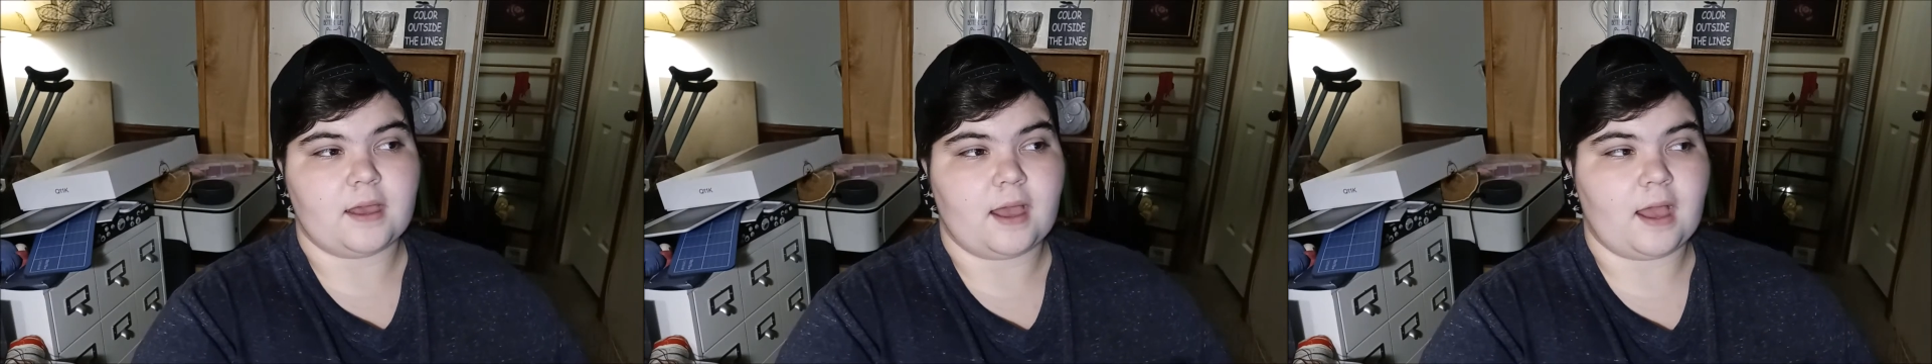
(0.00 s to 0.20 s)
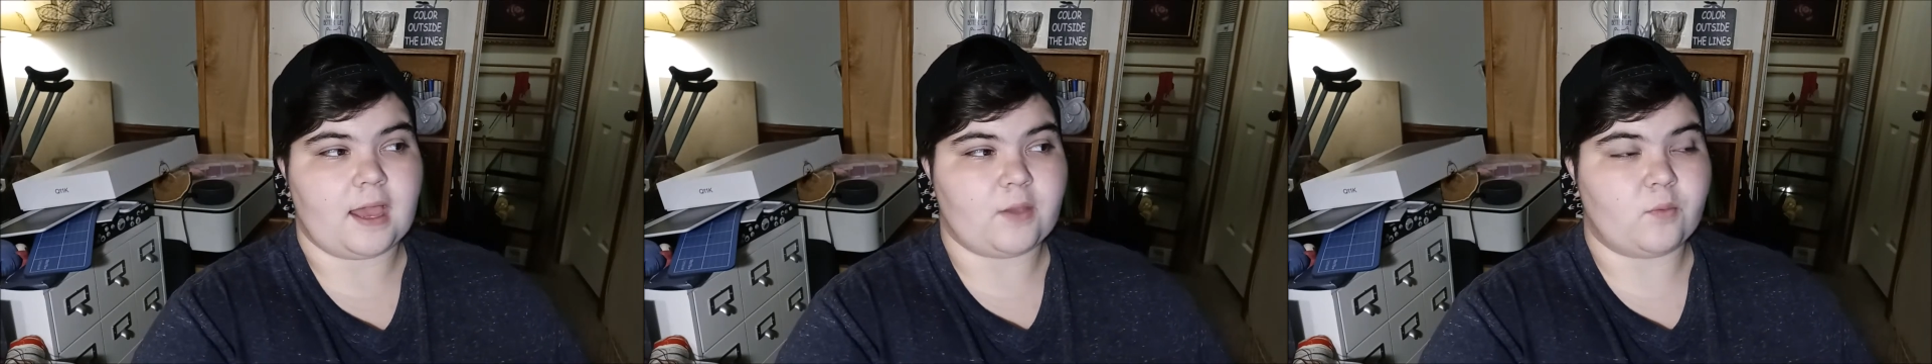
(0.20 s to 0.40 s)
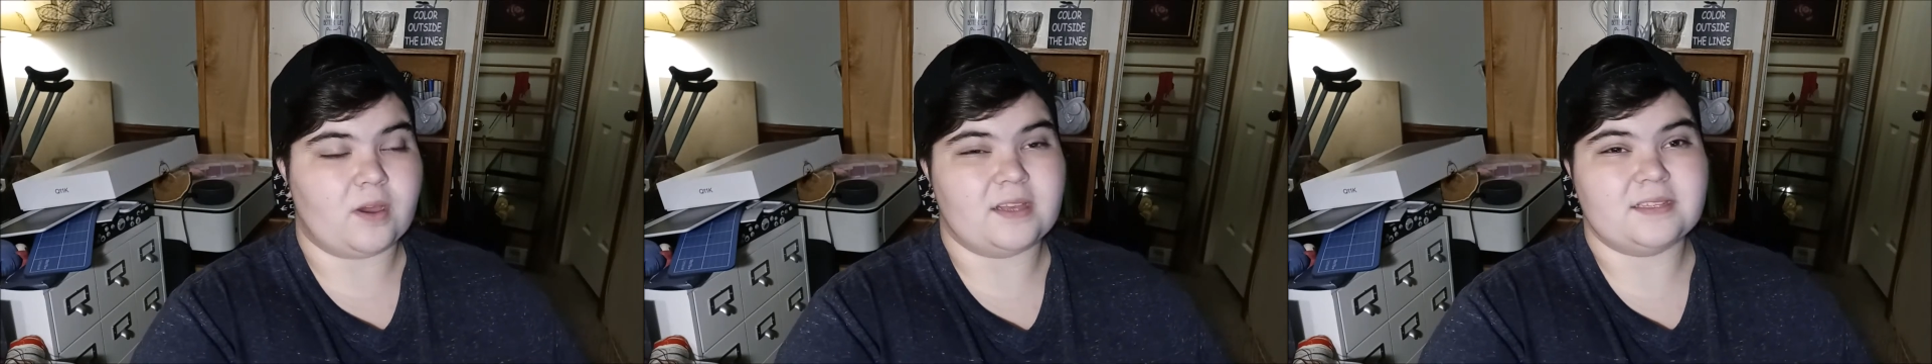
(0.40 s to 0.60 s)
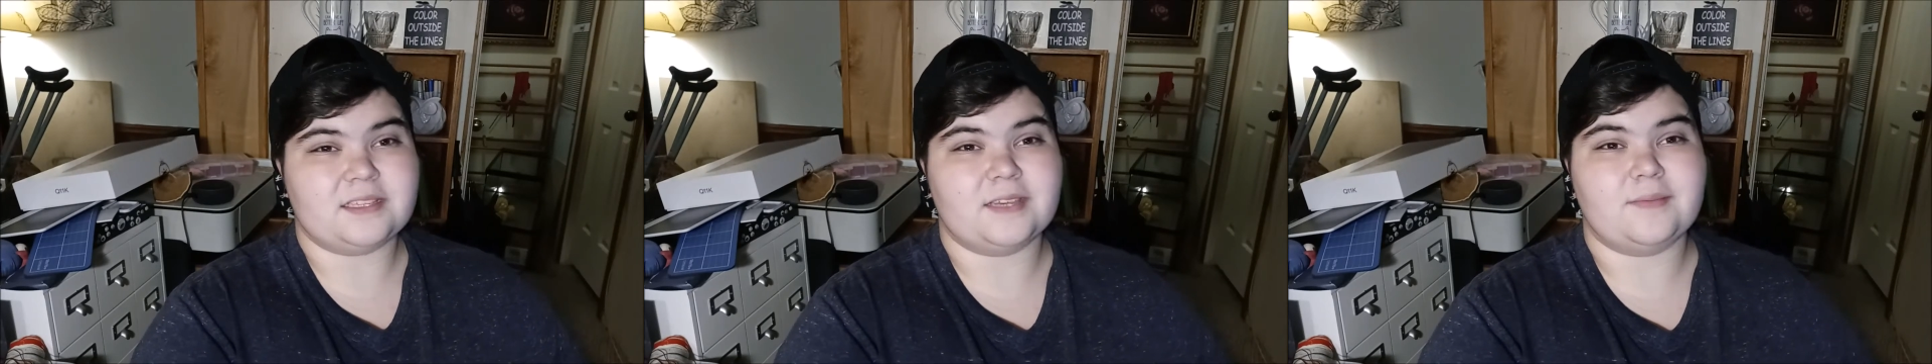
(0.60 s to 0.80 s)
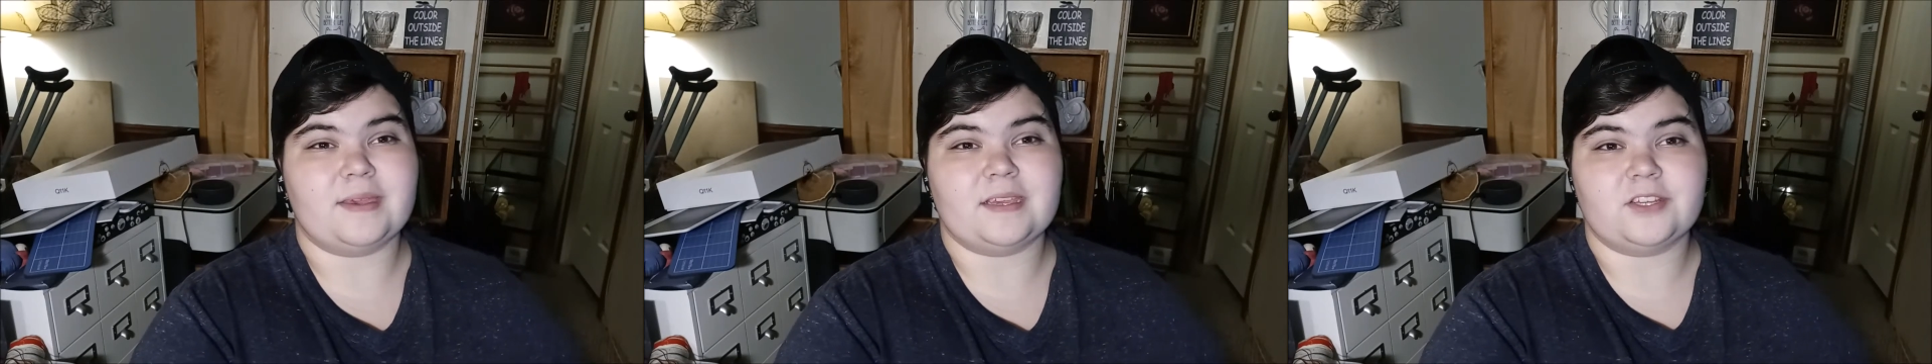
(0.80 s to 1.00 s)
I wanted
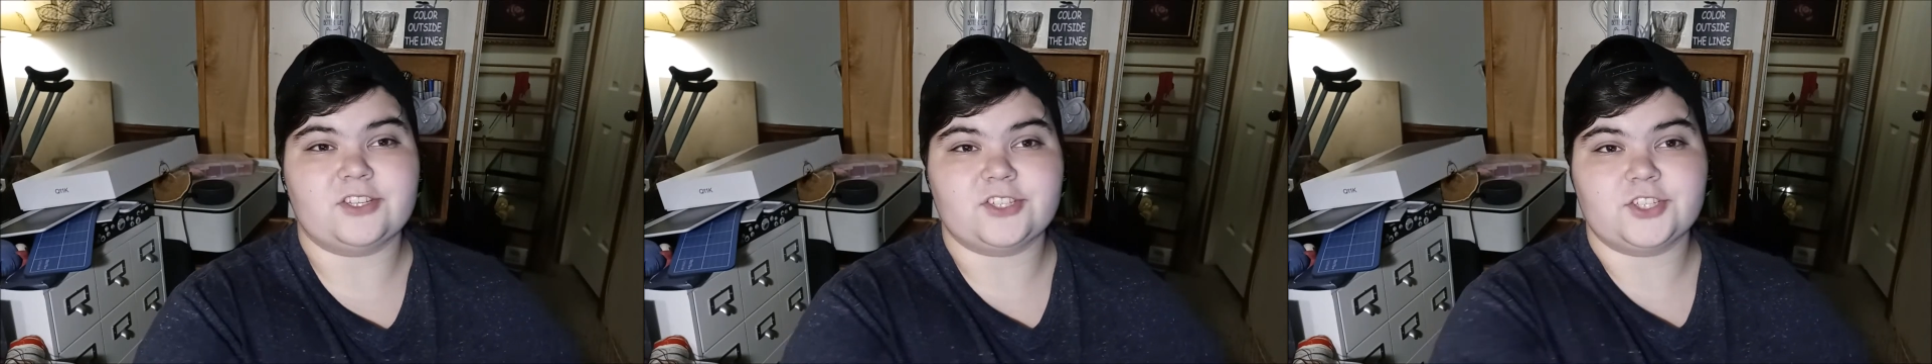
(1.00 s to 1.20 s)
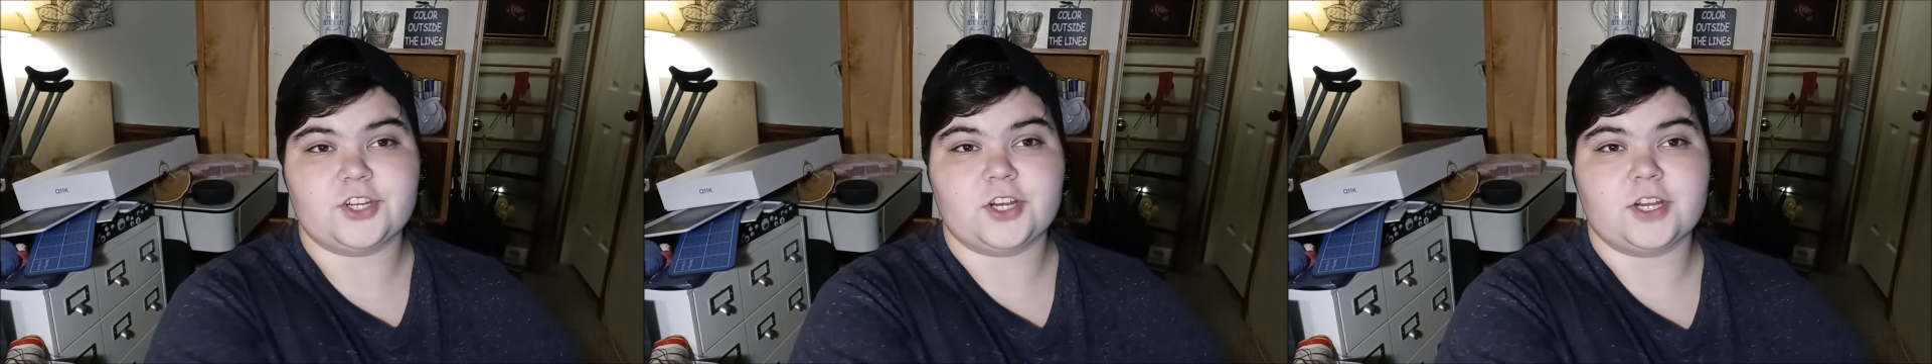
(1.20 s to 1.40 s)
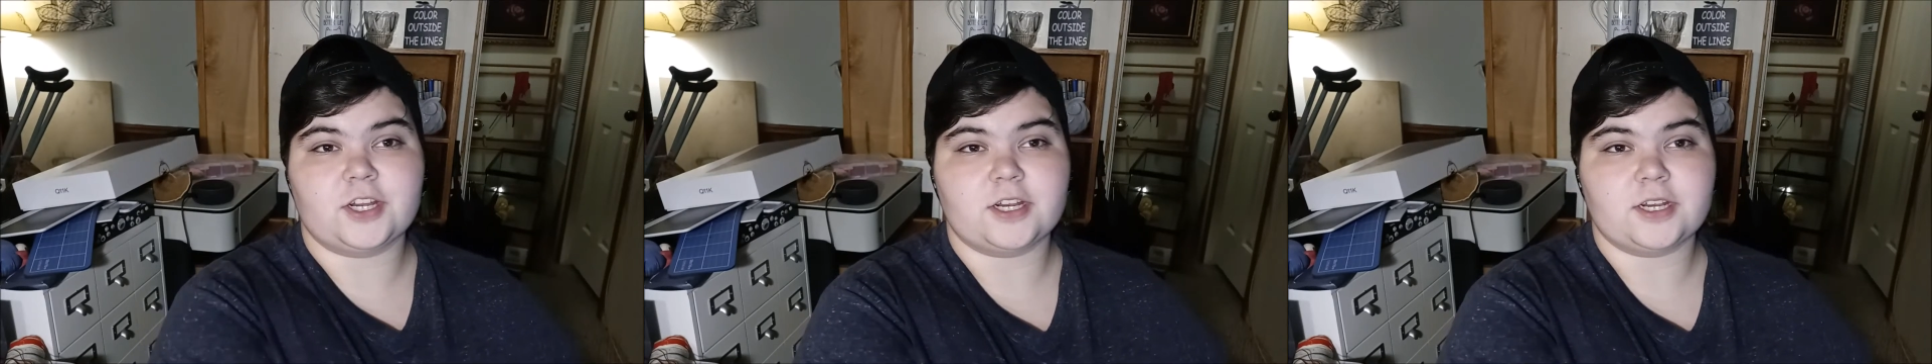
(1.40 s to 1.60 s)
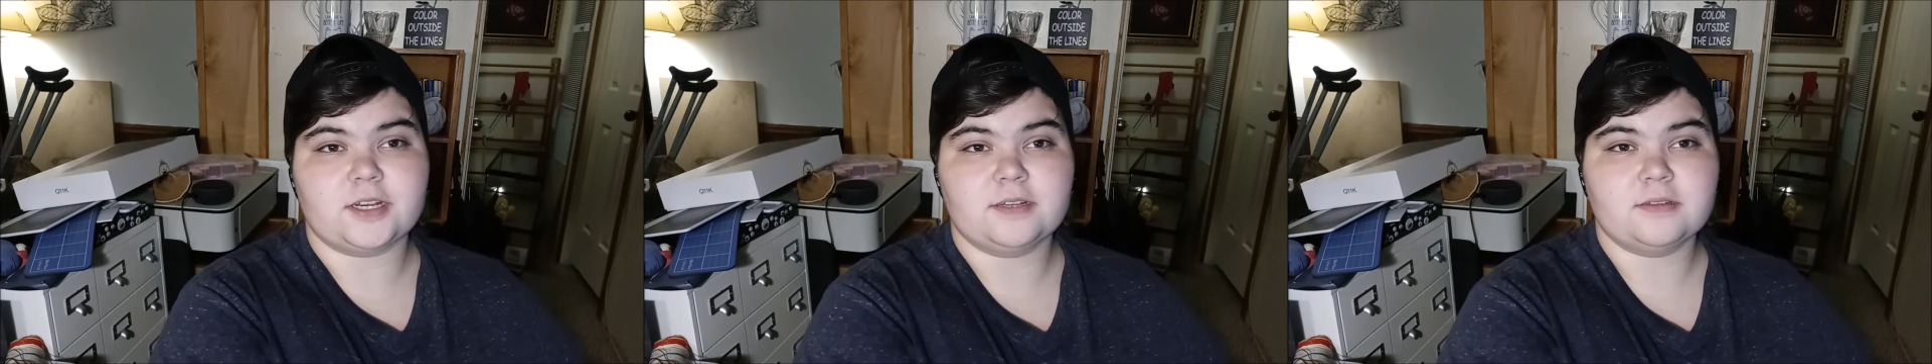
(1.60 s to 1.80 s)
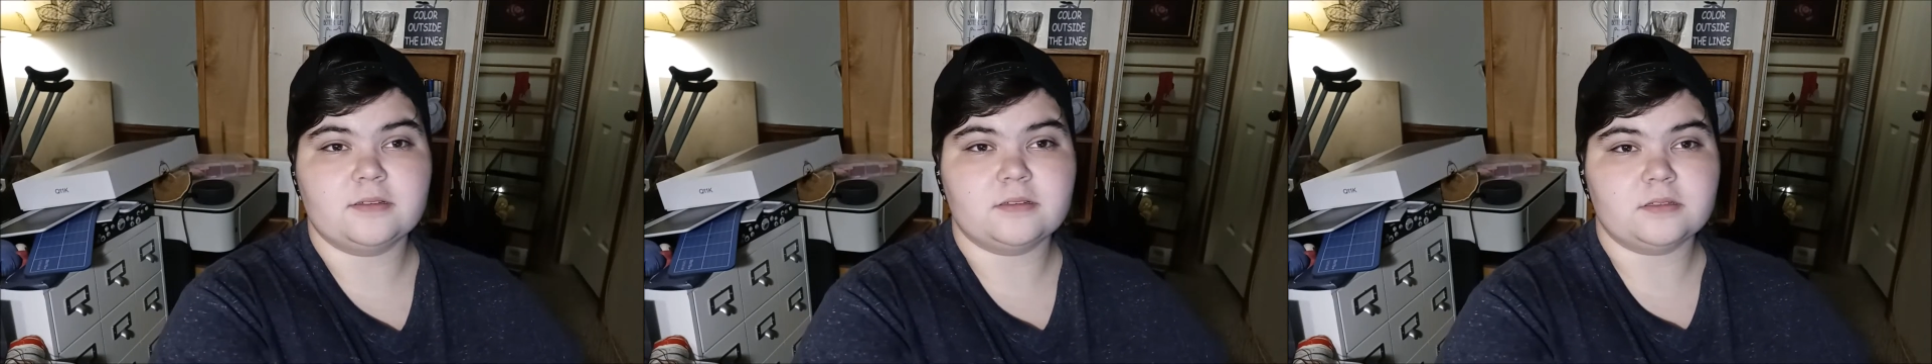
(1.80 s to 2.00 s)
to make
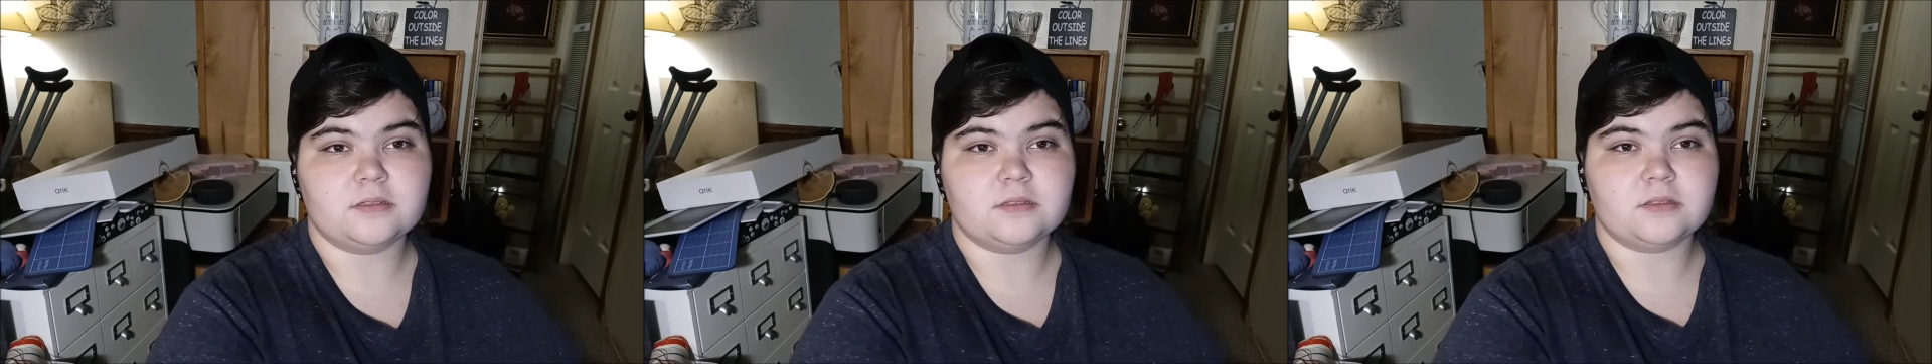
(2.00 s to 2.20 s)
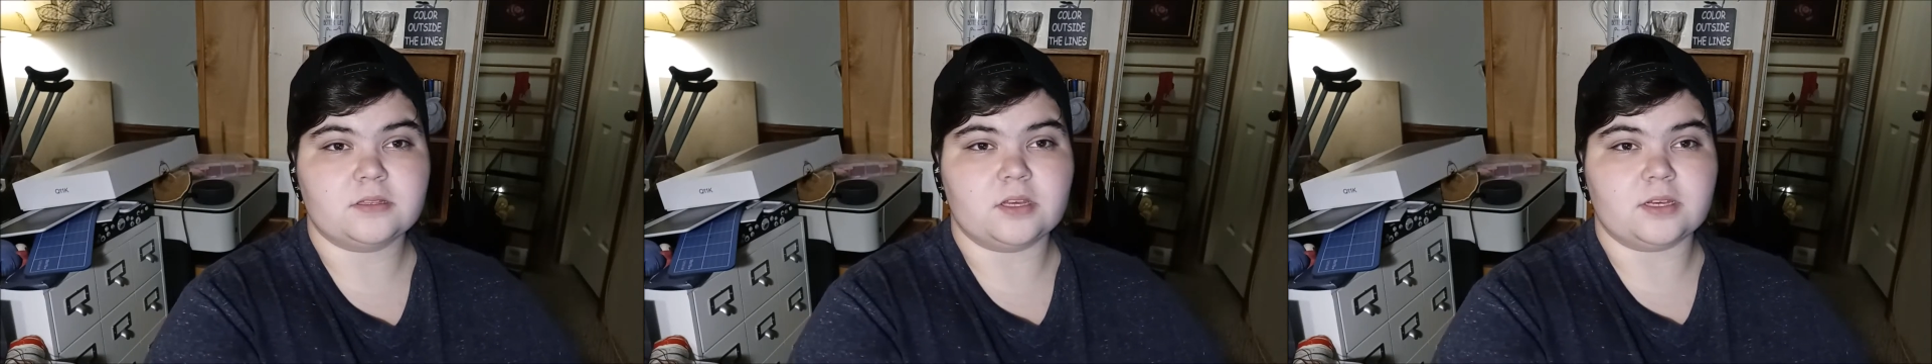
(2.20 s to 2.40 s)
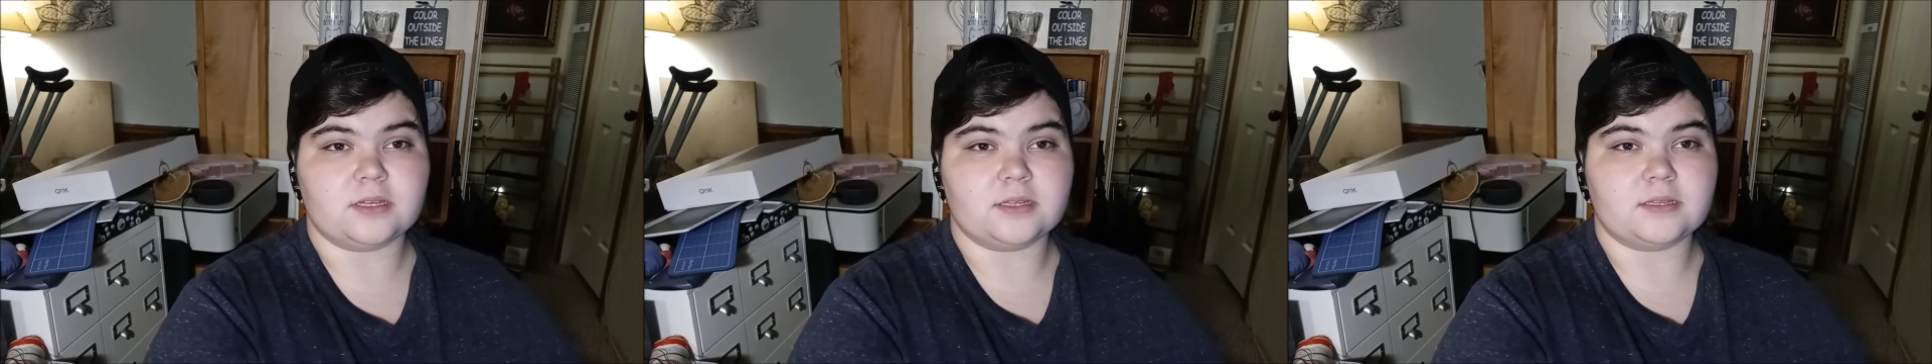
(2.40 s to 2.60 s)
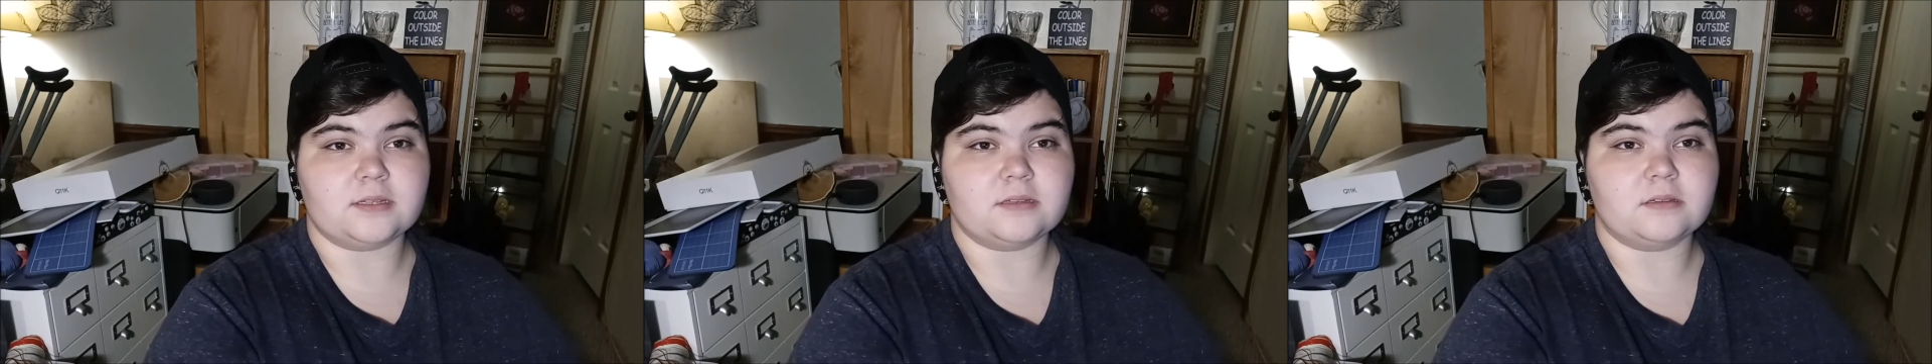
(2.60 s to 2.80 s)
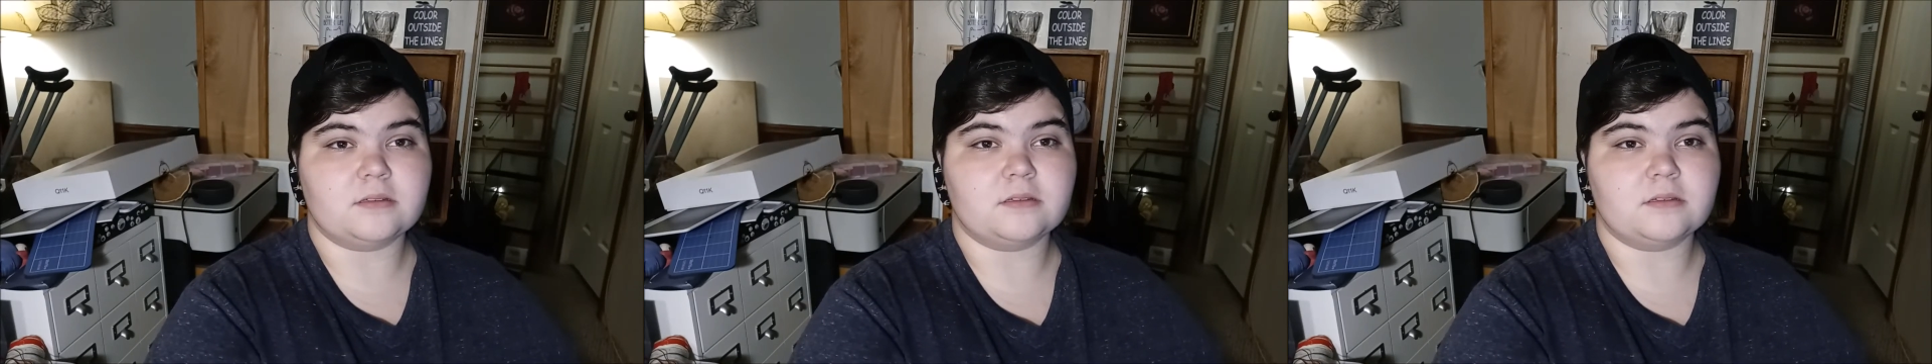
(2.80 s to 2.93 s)
sure the